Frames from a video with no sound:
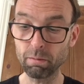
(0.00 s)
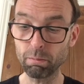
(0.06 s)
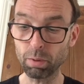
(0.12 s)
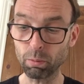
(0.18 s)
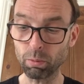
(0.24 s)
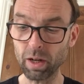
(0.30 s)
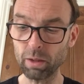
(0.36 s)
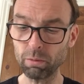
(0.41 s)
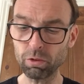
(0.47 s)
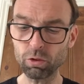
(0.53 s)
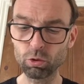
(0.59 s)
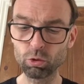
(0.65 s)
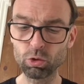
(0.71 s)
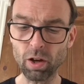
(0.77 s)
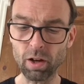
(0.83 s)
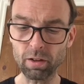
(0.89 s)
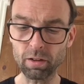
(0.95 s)
But when it was all
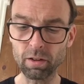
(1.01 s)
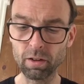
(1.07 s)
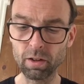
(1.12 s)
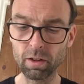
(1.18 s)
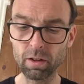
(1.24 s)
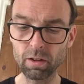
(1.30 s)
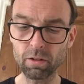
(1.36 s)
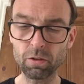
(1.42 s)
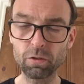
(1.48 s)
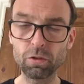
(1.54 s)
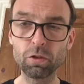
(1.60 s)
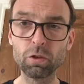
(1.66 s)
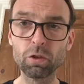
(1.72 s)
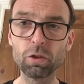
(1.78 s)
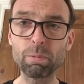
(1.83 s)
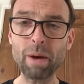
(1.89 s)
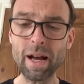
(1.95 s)
done, the
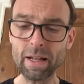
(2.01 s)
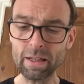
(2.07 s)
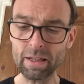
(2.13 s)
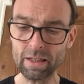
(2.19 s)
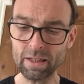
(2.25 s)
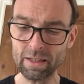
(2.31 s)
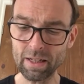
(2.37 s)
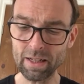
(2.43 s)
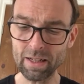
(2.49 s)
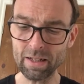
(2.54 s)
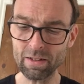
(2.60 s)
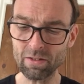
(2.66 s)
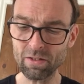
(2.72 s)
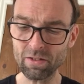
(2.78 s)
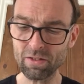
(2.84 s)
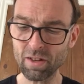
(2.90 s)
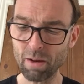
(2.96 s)
saucepan
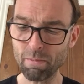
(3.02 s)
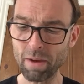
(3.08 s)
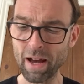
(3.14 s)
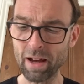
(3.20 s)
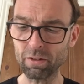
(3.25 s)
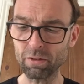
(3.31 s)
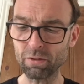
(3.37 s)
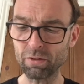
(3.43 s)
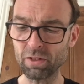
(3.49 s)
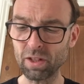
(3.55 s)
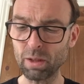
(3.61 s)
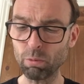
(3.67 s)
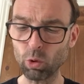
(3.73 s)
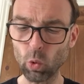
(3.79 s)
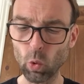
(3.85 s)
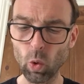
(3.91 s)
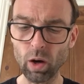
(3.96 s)
didn't somehow
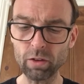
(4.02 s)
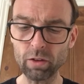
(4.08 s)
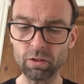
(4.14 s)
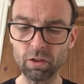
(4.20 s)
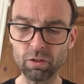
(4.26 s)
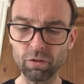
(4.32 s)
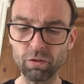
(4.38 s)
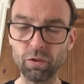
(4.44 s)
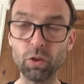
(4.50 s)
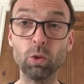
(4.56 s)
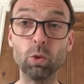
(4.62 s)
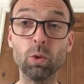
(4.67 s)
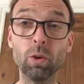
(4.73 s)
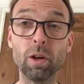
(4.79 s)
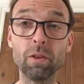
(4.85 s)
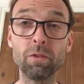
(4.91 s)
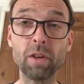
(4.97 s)
seem quite as
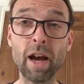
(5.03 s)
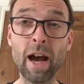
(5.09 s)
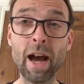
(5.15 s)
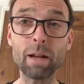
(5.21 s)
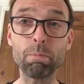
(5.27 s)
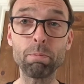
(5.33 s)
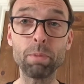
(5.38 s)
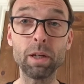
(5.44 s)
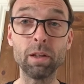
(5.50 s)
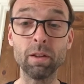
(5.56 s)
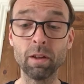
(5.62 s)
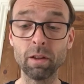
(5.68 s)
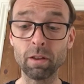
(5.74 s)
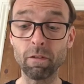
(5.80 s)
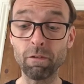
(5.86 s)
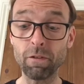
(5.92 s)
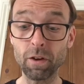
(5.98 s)
full as it had been
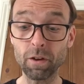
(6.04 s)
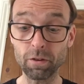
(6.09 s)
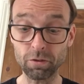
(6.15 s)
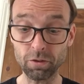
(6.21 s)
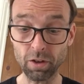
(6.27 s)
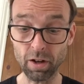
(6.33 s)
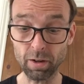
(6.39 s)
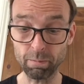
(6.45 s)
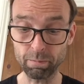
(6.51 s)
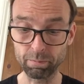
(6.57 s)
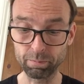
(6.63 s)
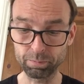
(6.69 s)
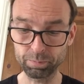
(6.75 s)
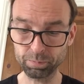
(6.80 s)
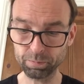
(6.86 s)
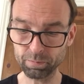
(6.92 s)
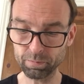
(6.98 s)
the first time.
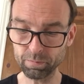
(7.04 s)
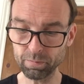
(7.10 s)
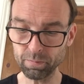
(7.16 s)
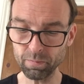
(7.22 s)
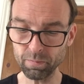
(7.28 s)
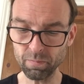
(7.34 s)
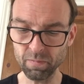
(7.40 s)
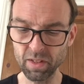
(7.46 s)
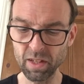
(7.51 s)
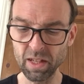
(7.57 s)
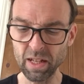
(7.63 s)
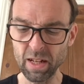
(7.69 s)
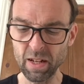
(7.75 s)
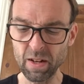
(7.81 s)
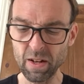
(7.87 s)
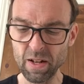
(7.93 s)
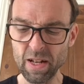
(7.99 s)

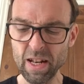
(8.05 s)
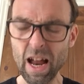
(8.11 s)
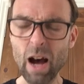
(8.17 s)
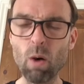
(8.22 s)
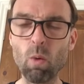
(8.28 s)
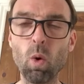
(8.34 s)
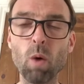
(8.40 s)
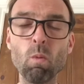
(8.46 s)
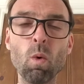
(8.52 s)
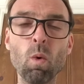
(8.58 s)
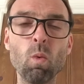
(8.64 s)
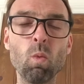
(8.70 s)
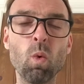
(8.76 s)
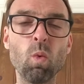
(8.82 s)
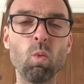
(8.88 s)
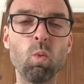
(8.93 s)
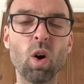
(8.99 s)
"Now,
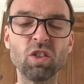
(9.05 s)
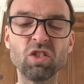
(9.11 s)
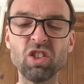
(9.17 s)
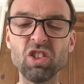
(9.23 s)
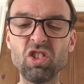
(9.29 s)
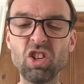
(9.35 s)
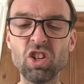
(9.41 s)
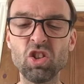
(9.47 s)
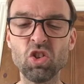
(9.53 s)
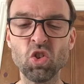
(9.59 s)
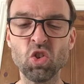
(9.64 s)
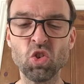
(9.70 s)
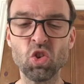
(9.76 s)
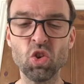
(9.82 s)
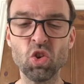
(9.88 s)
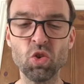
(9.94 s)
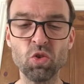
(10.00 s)
what did you
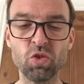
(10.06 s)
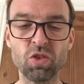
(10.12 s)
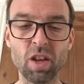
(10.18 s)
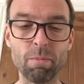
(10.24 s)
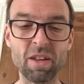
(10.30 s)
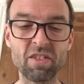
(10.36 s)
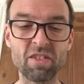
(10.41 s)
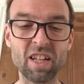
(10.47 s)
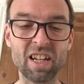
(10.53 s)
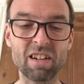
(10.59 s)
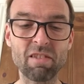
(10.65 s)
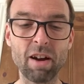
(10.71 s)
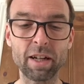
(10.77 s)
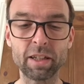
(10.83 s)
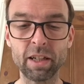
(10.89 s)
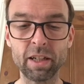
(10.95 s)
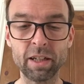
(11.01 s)
do?" said Mr.
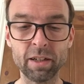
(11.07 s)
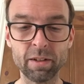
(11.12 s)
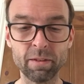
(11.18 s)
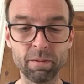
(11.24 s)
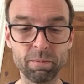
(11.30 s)
Cranky.